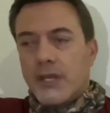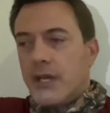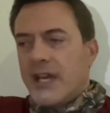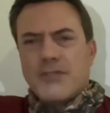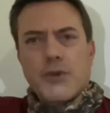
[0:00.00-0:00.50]

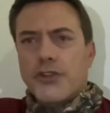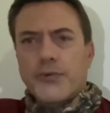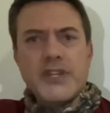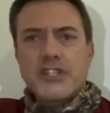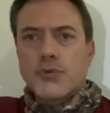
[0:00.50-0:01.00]
That's one of the
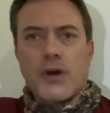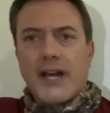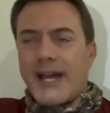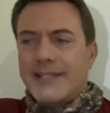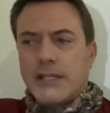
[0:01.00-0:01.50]
reasons
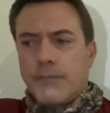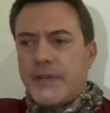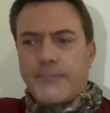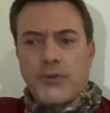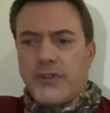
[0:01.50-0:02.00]
why I tell
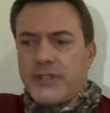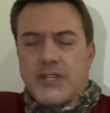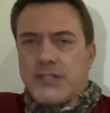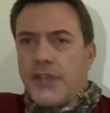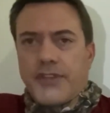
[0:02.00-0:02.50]
people that
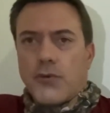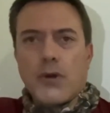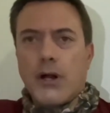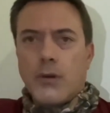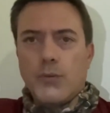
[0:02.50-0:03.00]
there's nothing
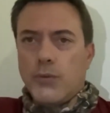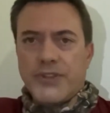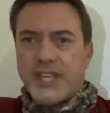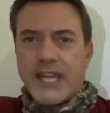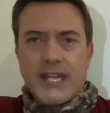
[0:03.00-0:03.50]
wrong
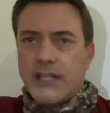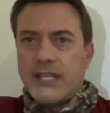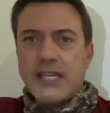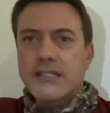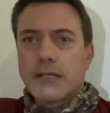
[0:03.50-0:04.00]
with getting
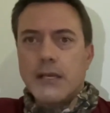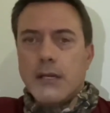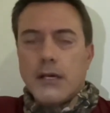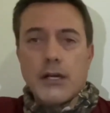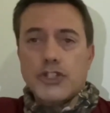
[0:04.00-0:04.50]
these
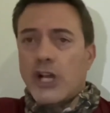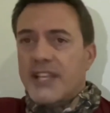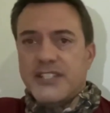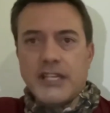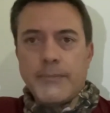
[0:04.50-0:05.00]

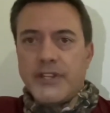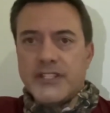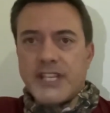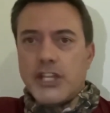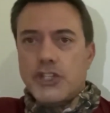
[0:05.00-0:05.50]
shots and
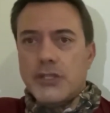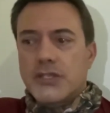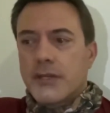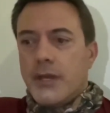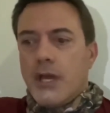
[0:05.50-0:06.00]

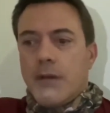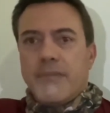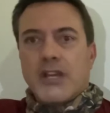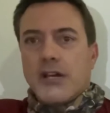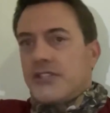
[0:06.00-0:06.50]
immunizations,
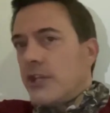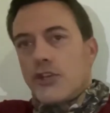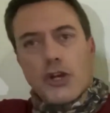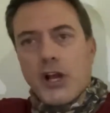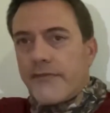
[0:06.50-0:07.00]
because then
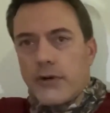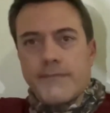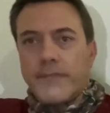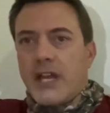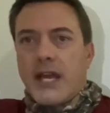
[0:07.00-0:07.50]
you're covered.
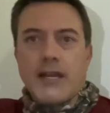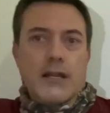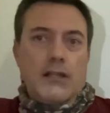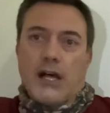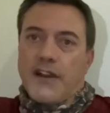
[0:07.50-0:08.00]
And
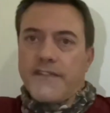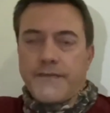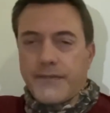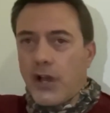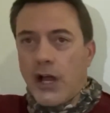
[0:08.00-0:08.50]
a lot
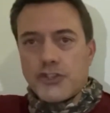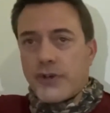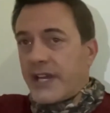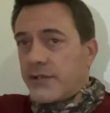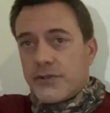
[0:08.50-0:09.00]
of
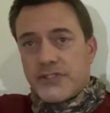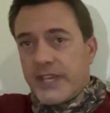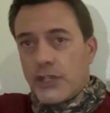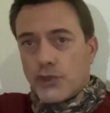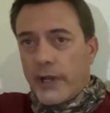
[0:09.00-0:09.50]
contractors,
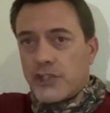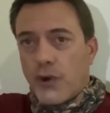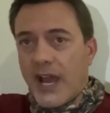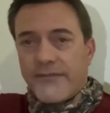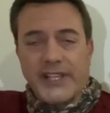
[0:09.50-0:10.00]
they enjoy
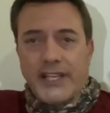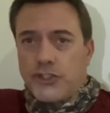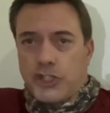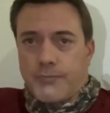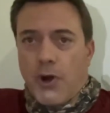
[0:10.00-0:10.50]
traveling.
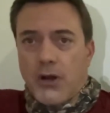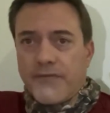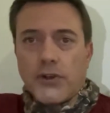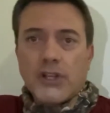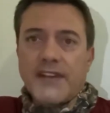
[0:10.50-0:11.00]
It's just part of
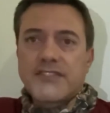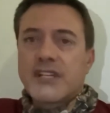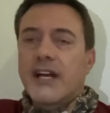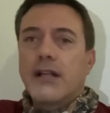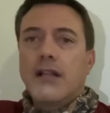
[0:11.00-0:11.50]
their
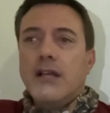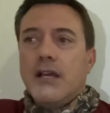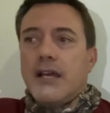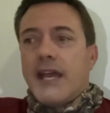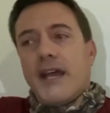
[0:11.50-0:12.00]
lifestyle.
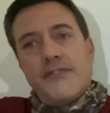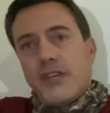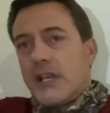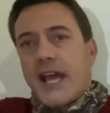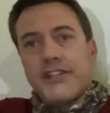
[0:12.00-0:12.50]
And
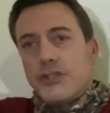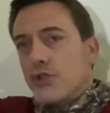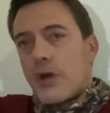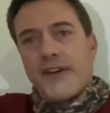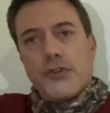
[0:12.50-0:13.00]
then as you
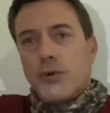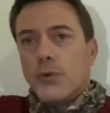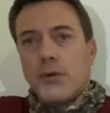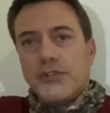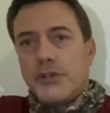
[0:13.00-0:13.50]
travel the
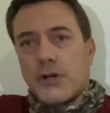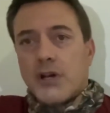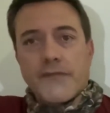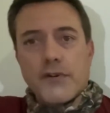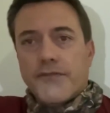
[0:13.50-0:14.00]
world, you're
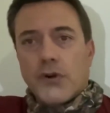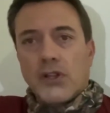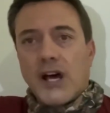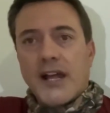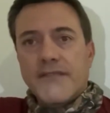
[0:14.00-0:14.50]
covered for a
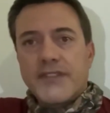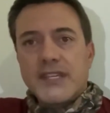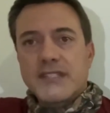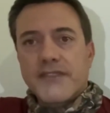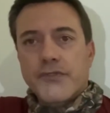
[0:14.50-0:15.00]
lot of
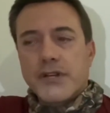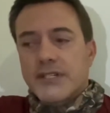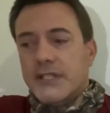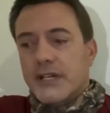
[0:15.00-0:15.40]
these different